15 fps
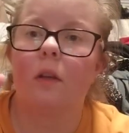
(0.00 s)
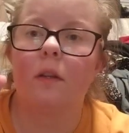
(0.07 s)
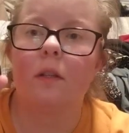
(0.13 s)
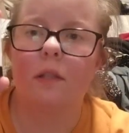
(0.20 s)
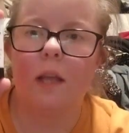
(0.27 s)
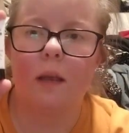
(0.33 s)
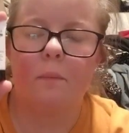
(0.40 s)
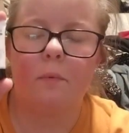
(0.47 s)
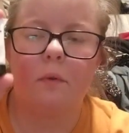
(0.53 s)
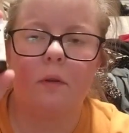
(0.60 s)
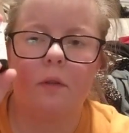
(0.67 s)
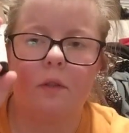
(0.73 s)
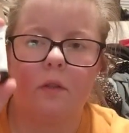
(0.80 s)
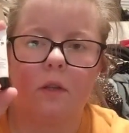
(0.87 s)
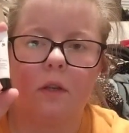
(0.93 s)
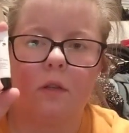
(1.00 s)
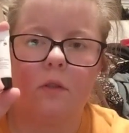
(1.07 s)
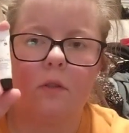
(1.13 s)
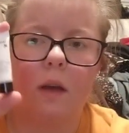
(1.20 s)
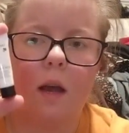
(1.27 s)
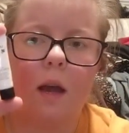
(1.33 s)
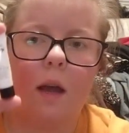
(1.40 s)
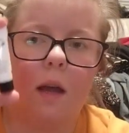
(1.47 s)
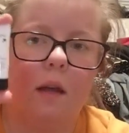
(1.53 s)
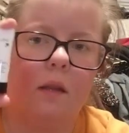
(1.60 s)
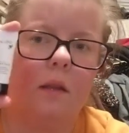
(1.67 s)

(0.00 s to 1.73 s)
good sample, it's a good try,